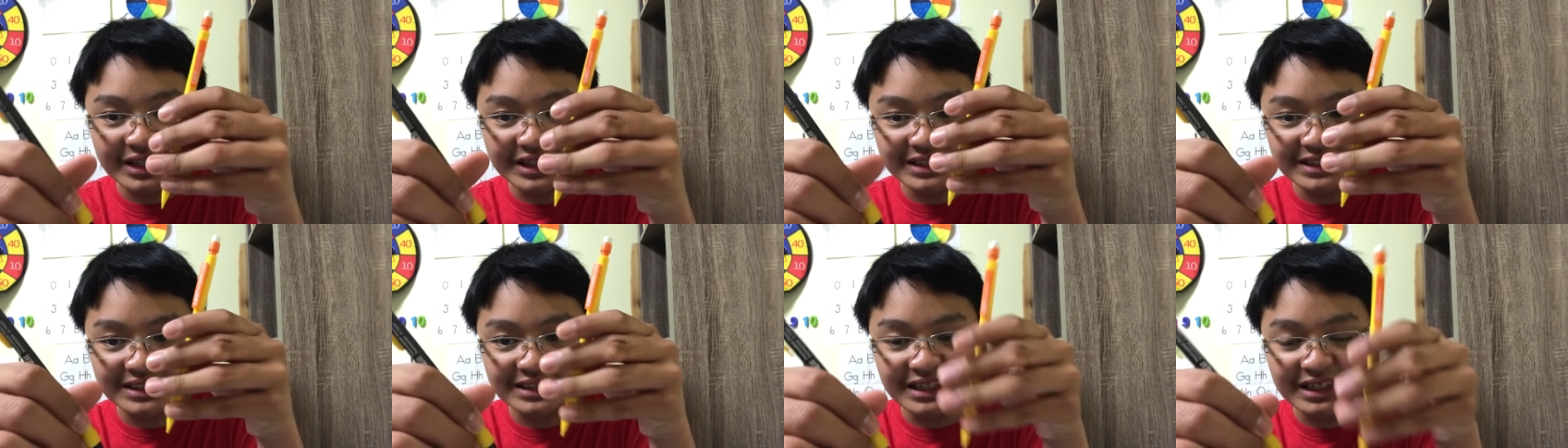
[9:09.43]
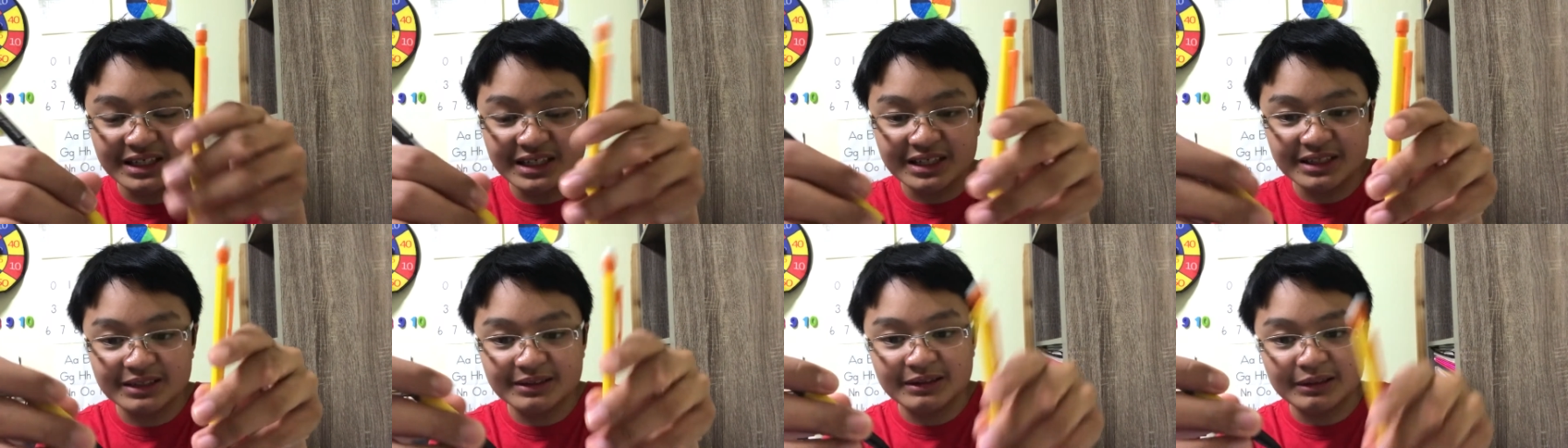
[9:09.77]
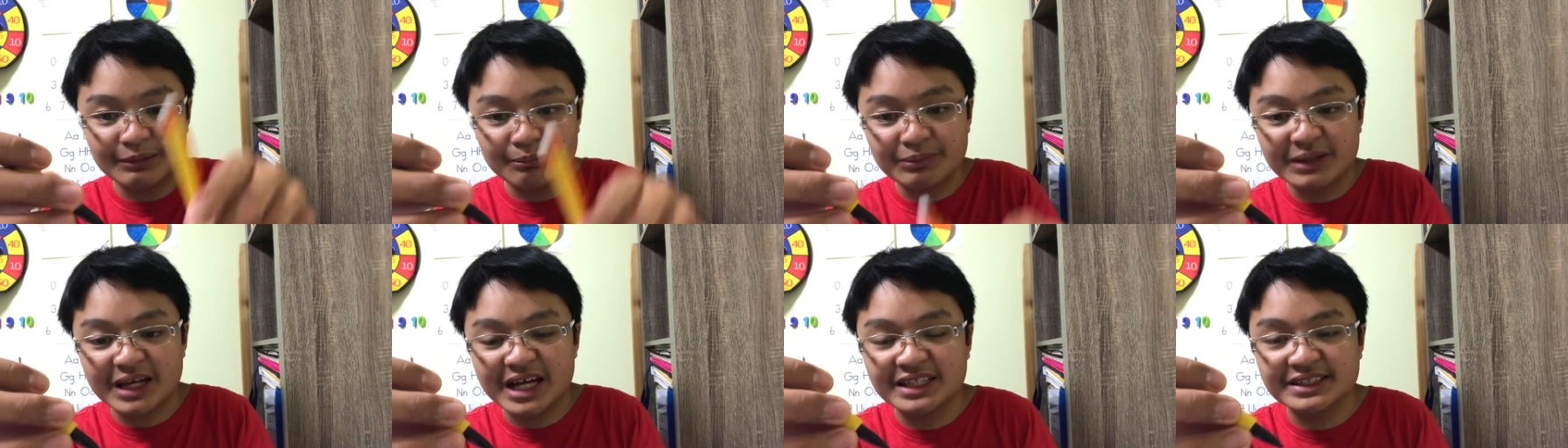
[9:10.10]
It's like
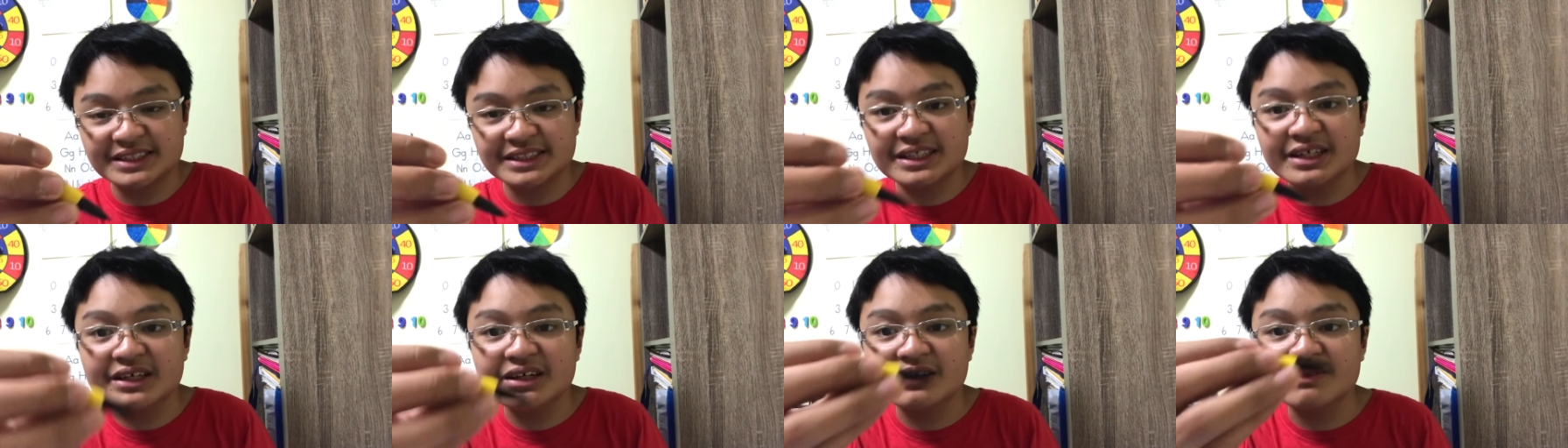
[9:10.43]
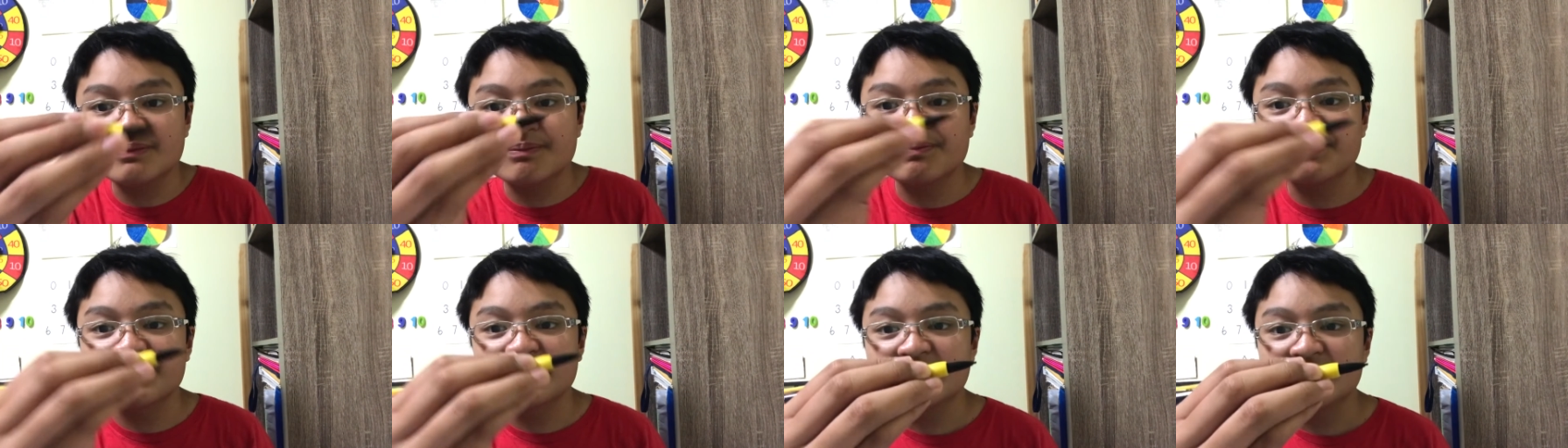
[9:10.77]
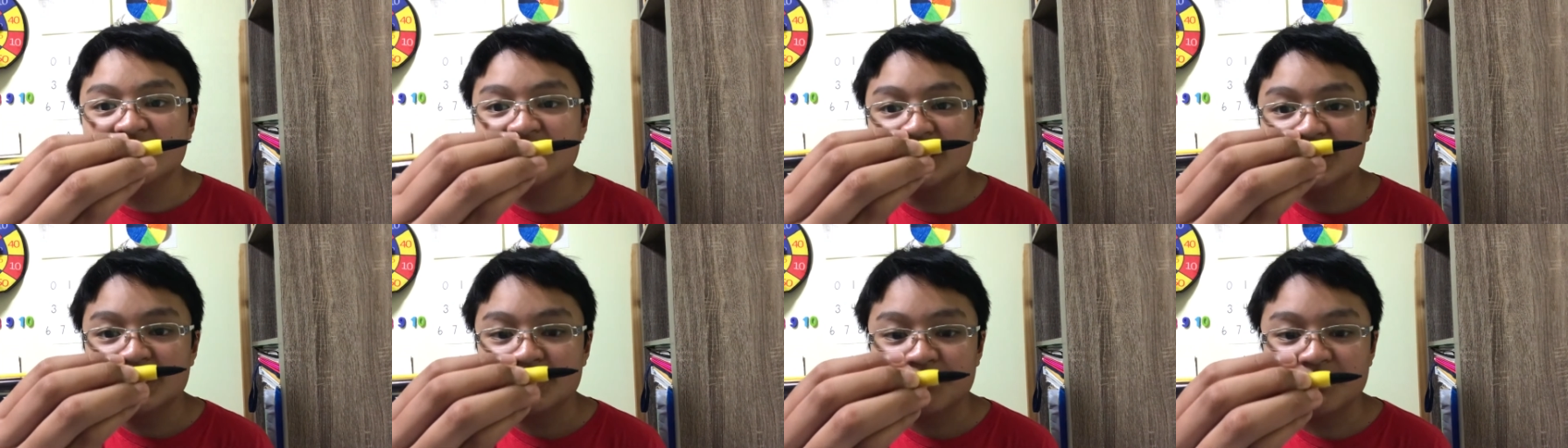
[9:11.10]
a plastic,
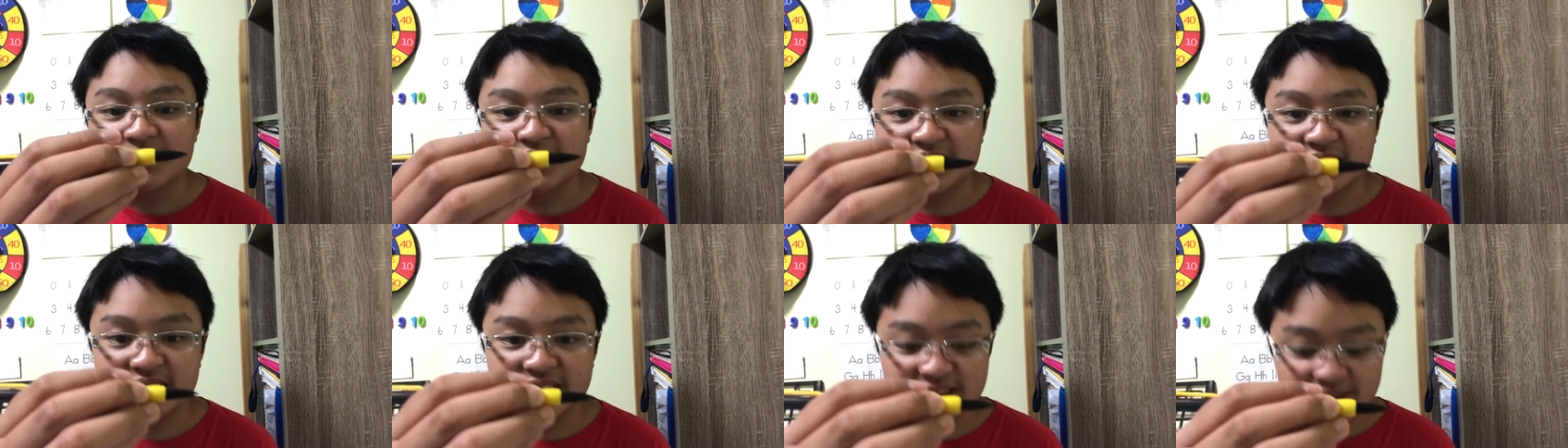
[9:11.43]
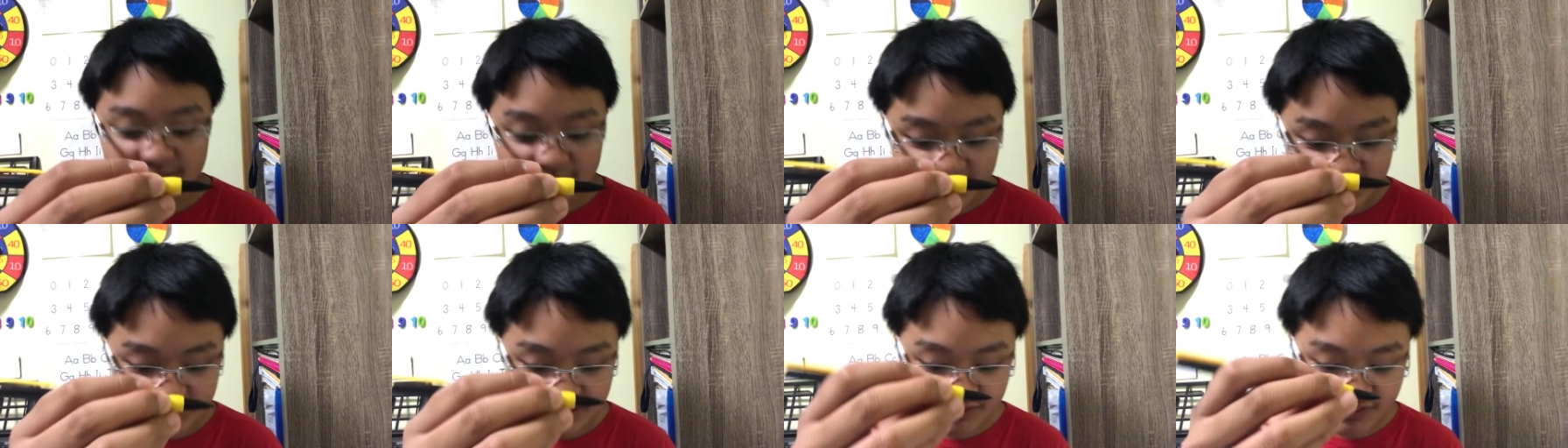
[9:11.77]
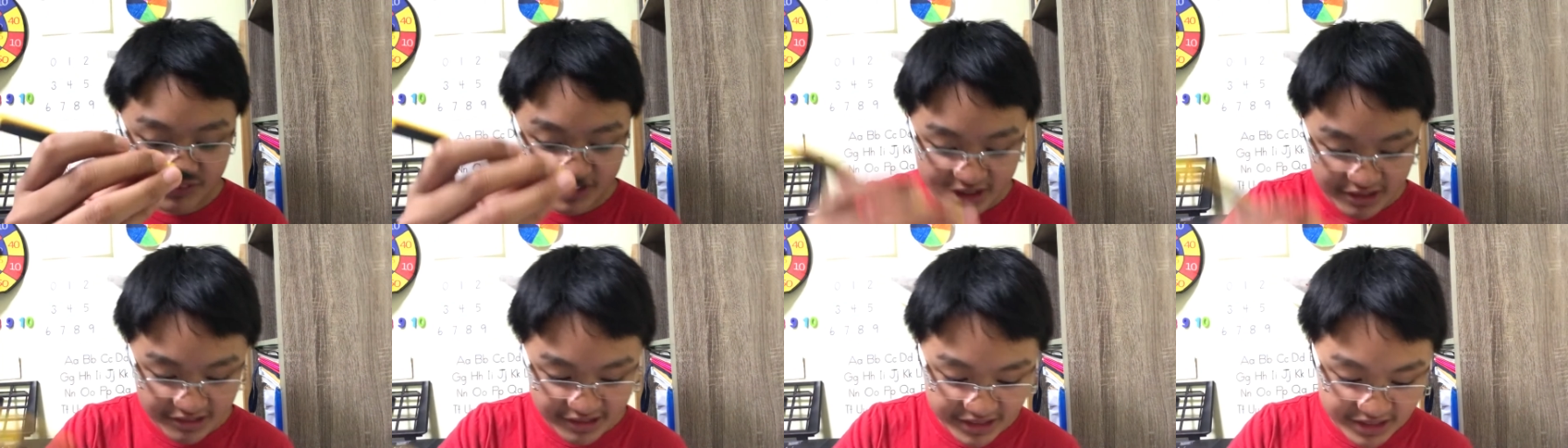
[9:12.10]
but this one's
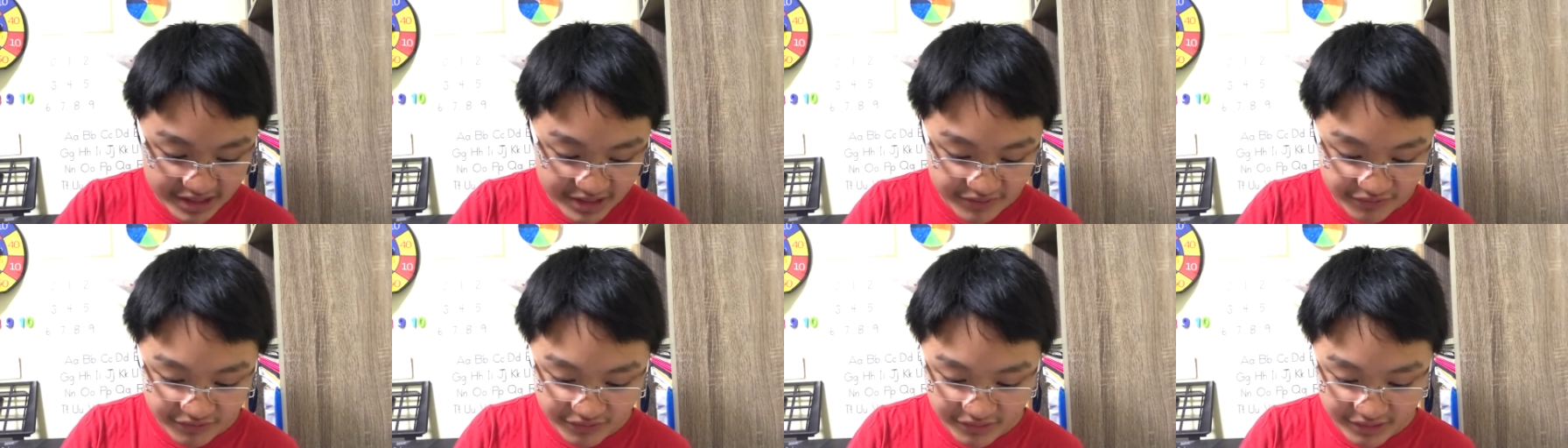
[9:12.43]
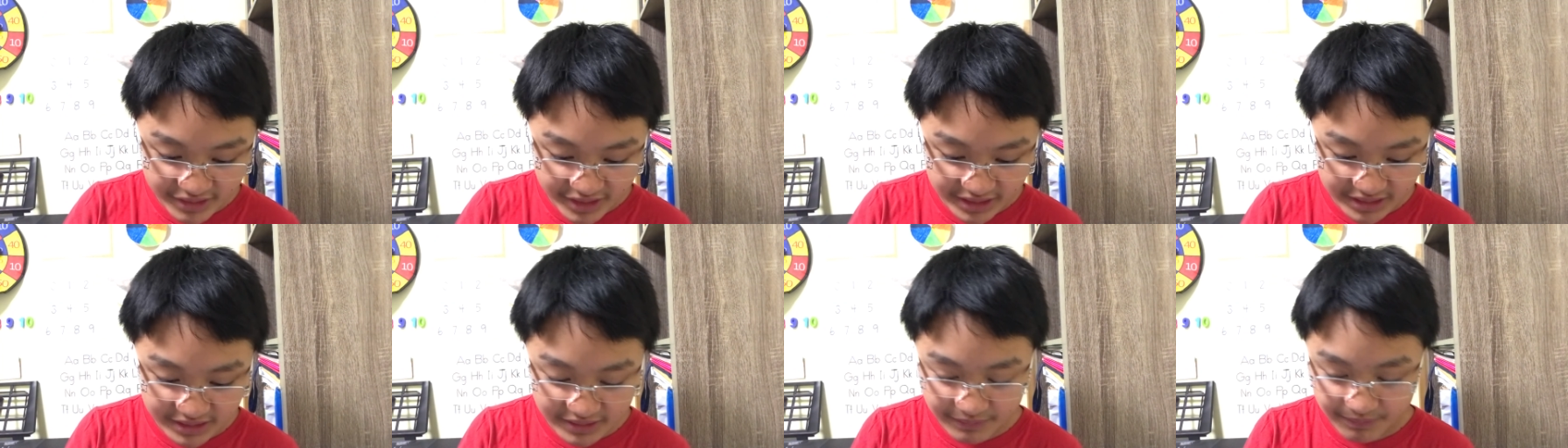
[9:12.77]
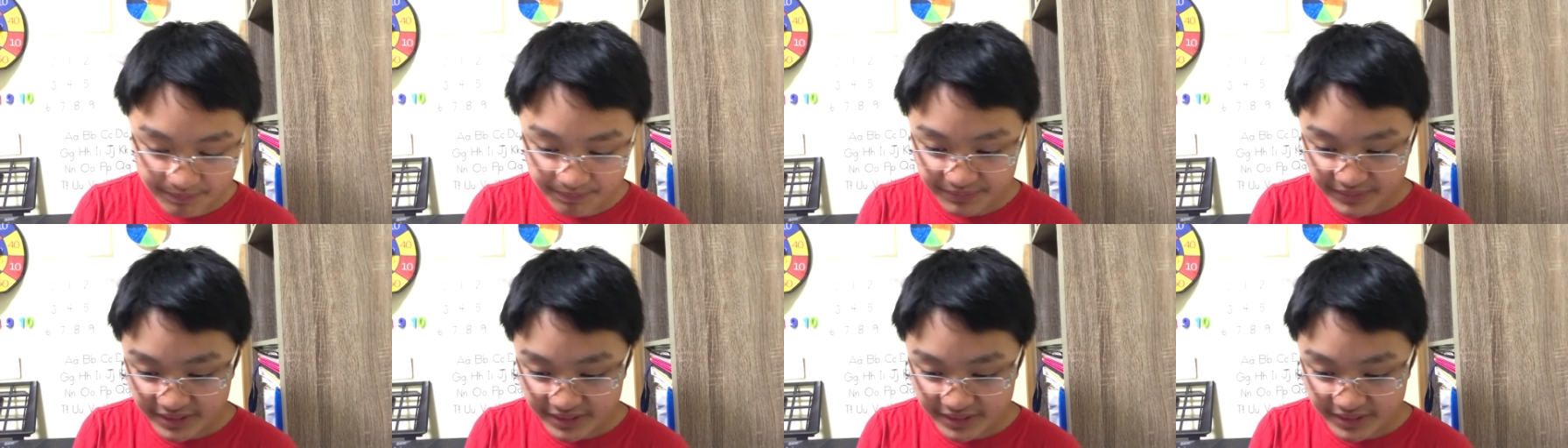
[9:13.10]
very different.